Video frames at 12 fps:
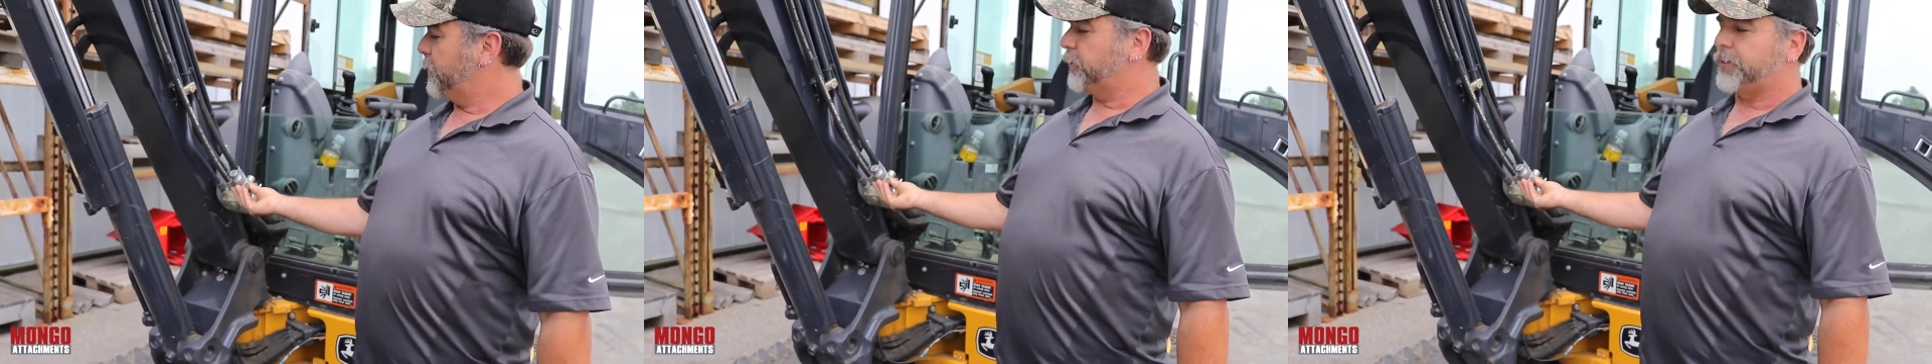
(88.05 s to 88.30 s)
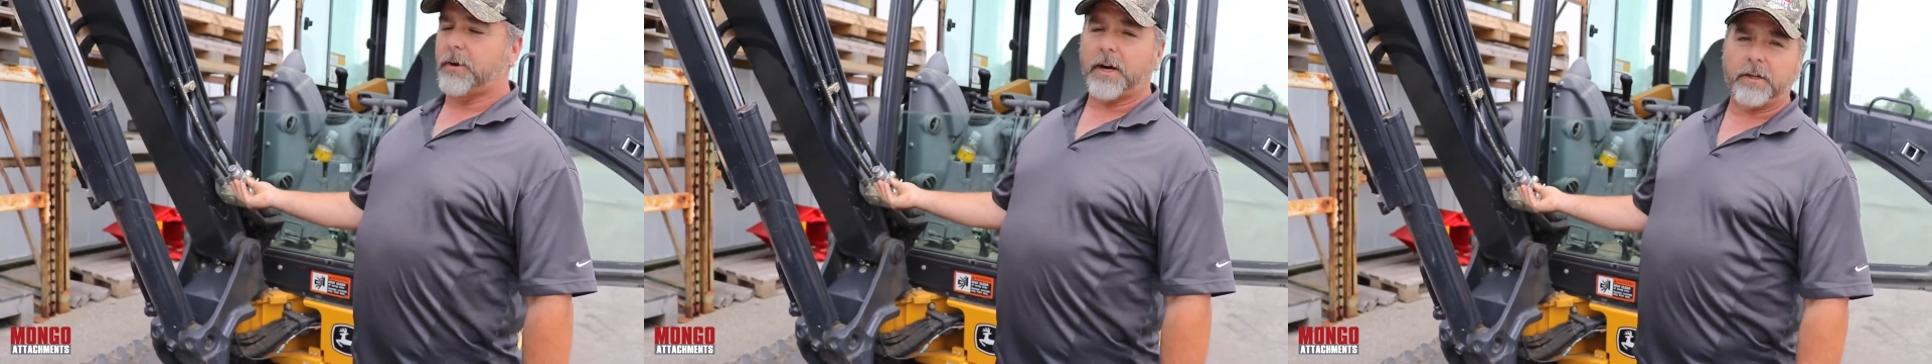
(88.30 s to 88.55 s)

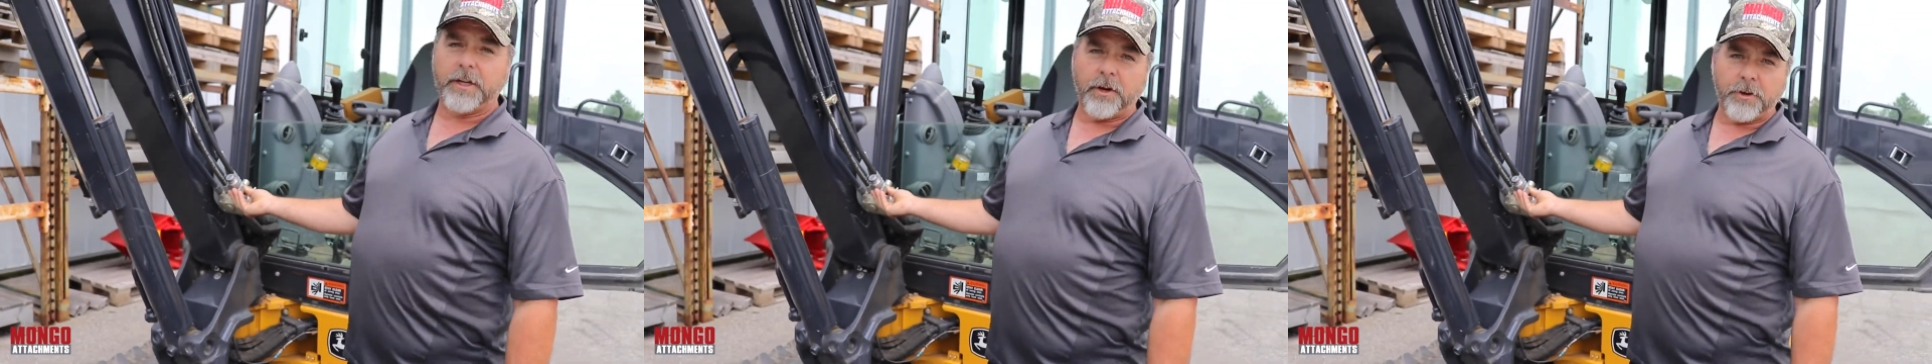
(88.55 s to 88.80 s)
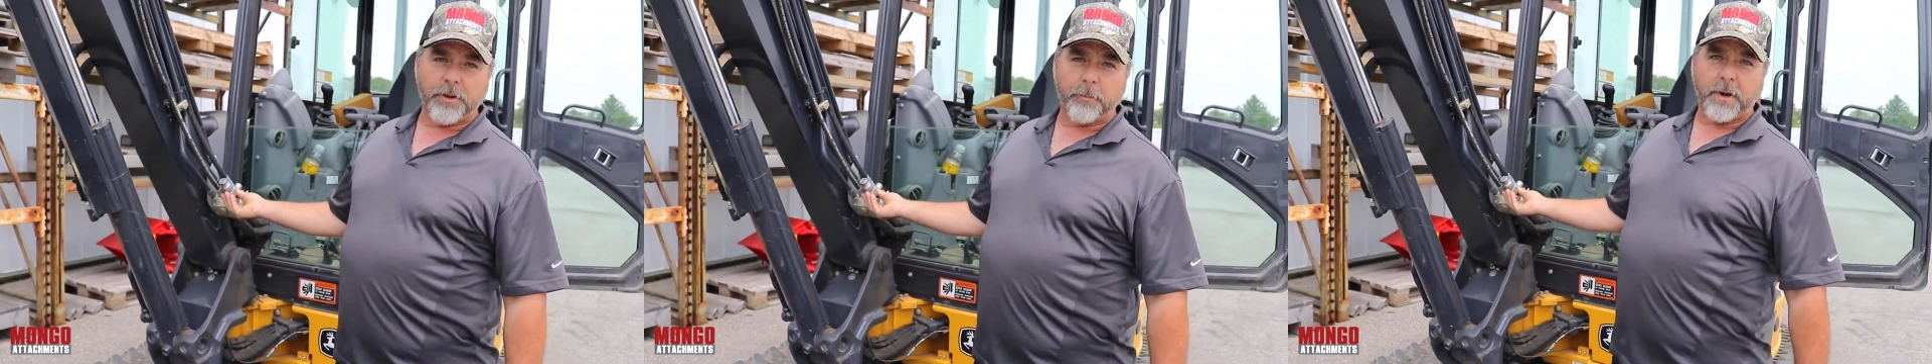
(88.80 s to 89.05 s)
directly
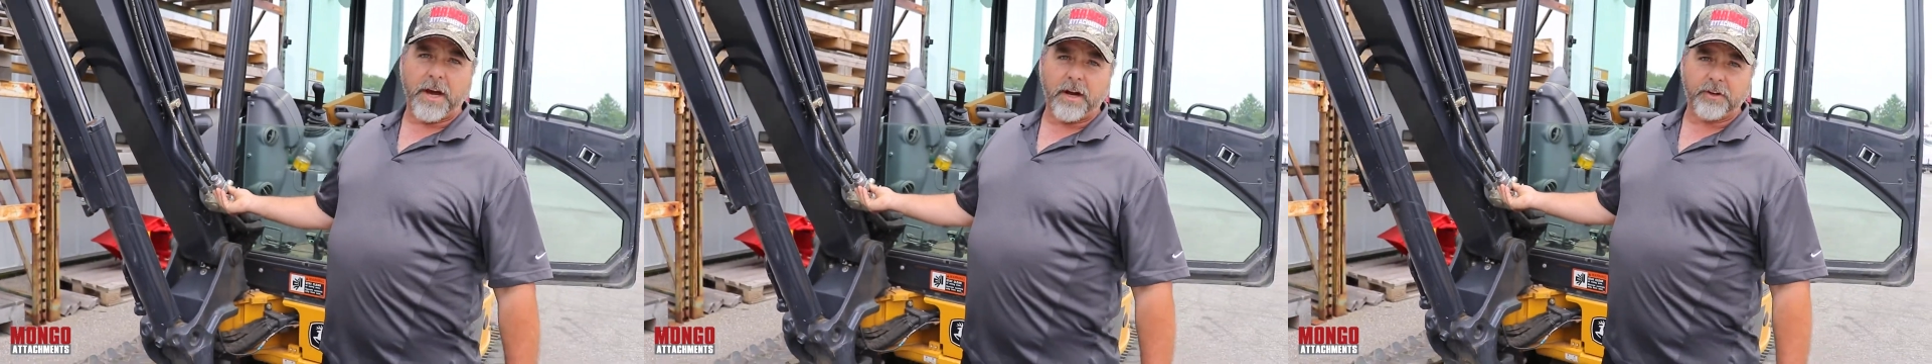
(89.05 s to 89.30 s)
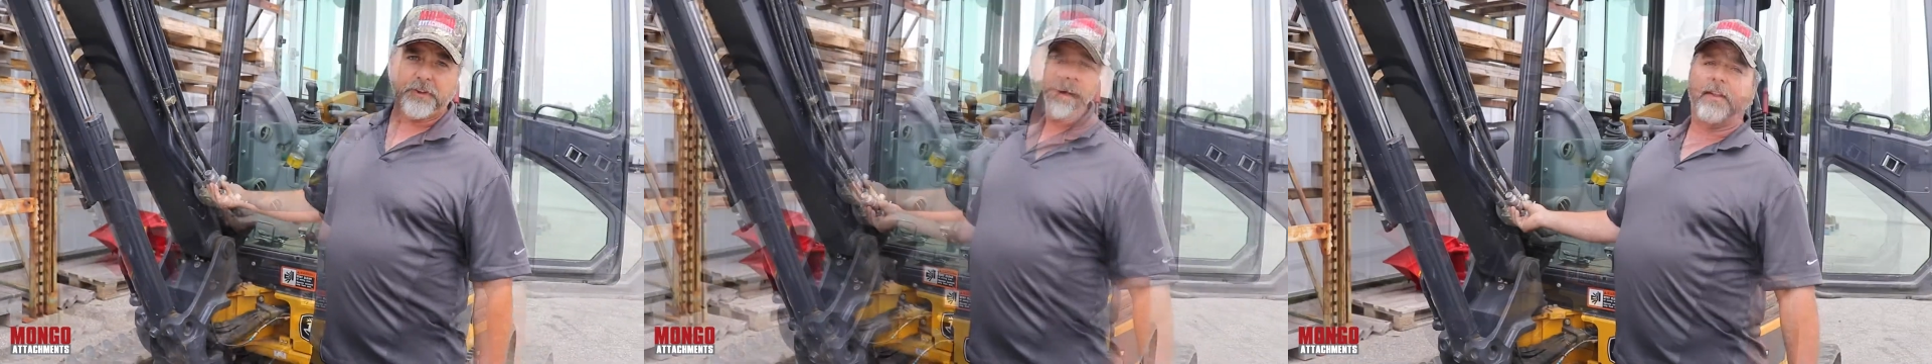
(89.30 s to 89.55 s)
onto the
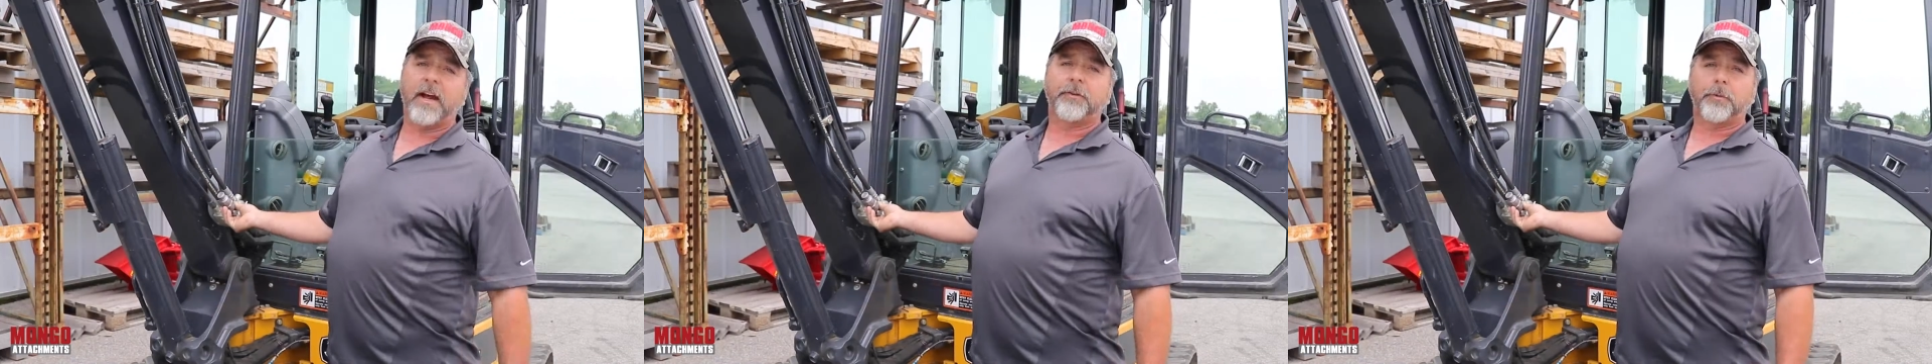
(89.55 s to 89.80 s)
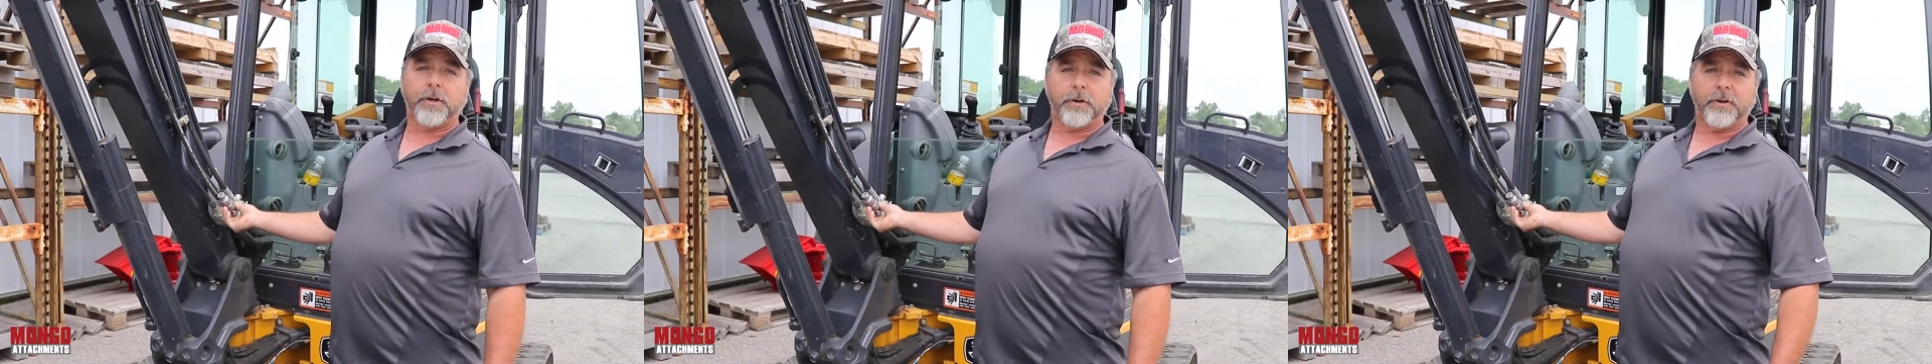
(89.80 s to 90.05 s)
box, and
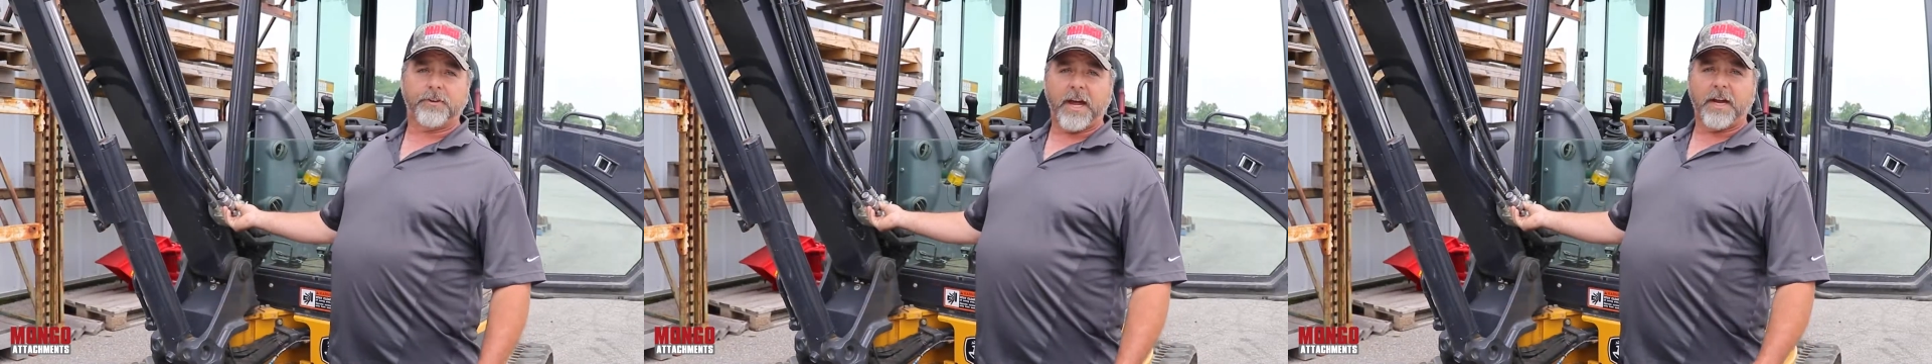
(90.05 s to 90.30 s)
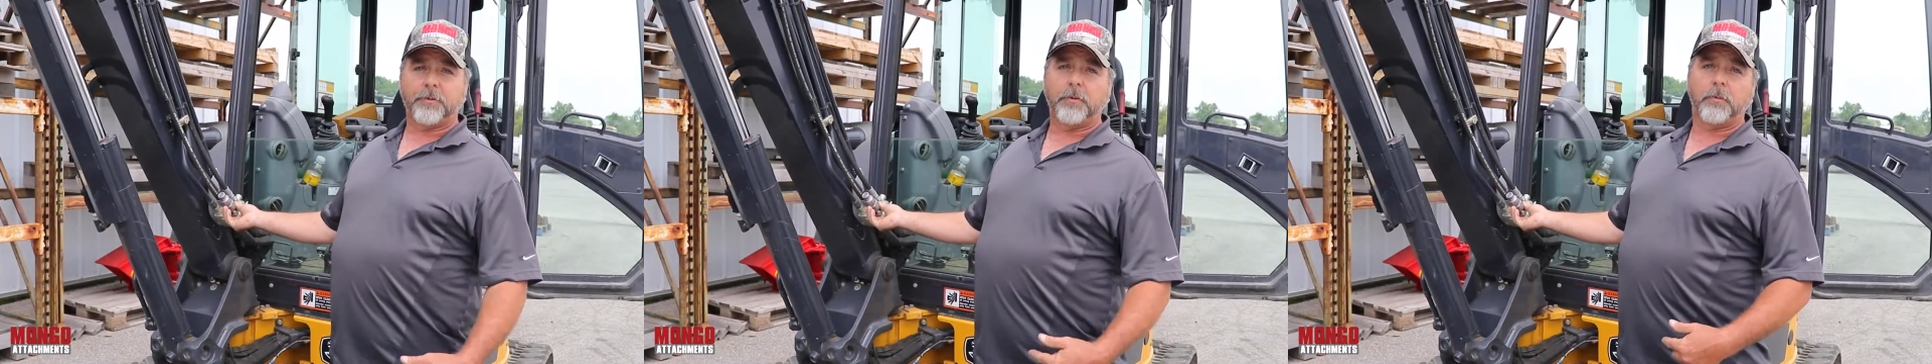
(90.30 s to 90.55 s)
that's where your
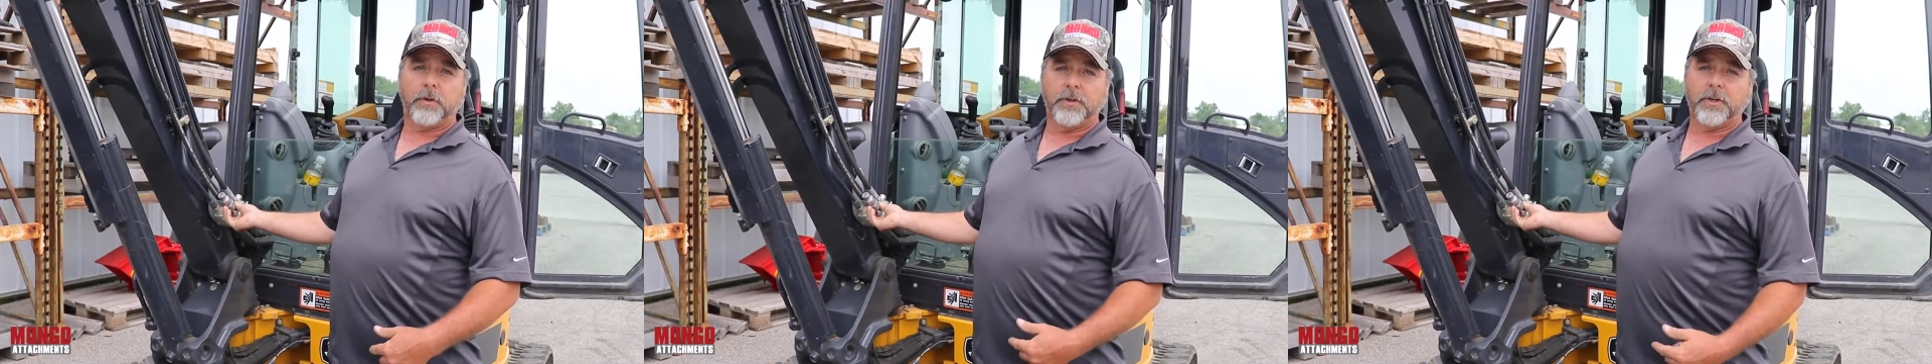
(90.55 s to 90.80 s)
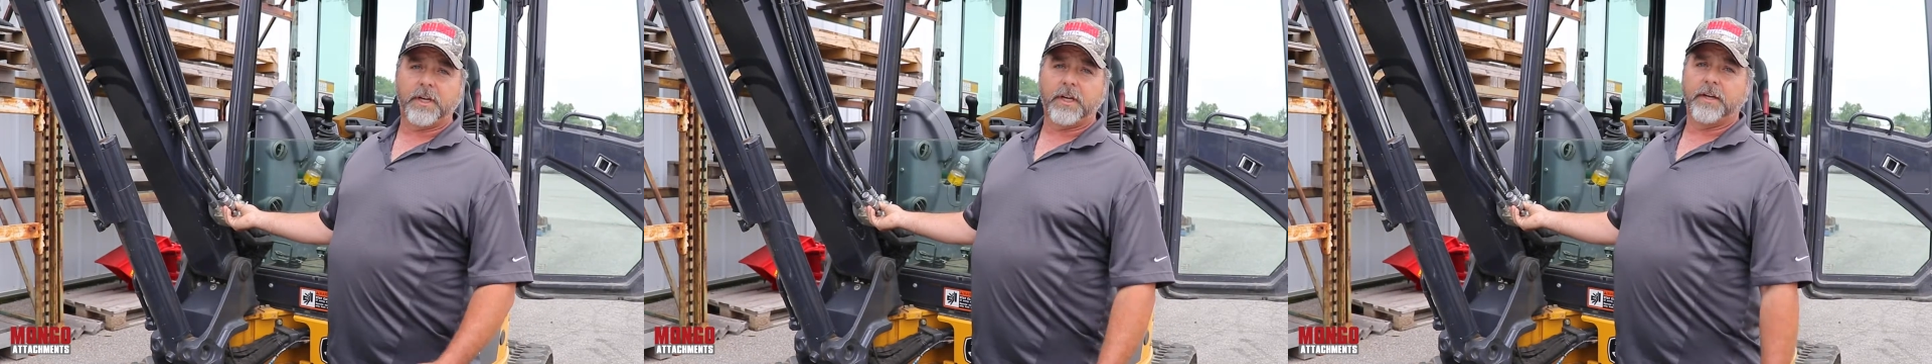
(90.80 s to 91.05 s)
attachment will
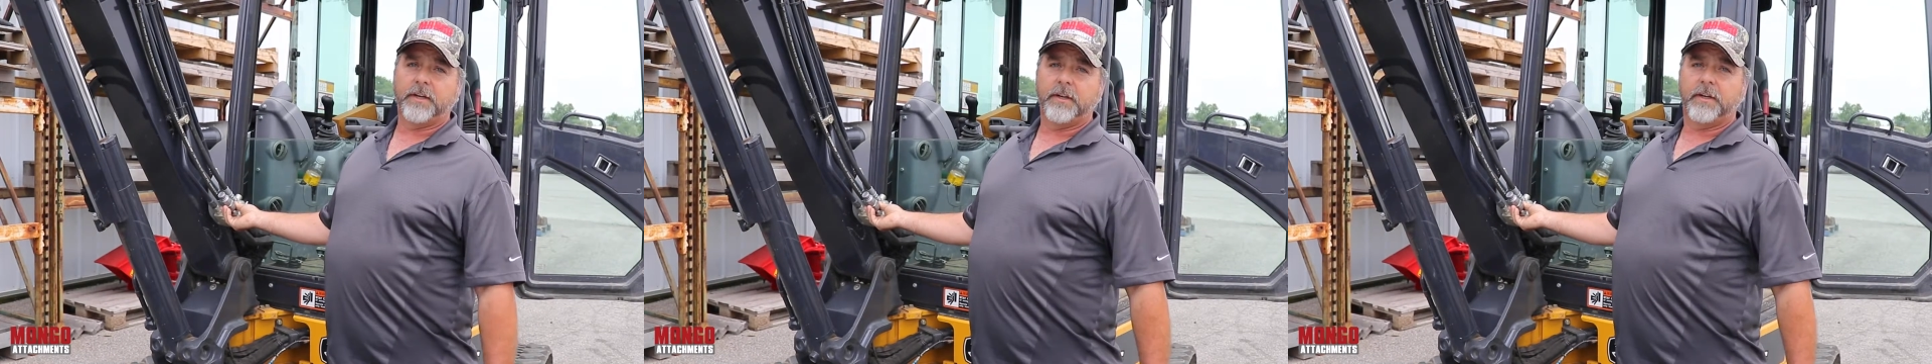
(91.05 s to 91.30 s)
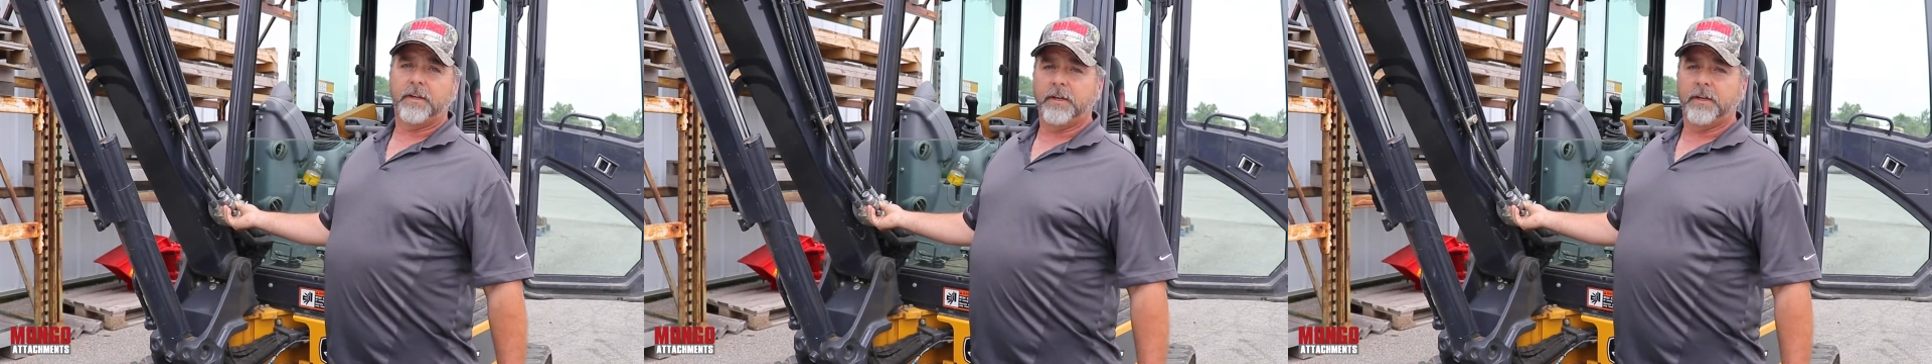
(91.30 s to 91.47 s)
hook in.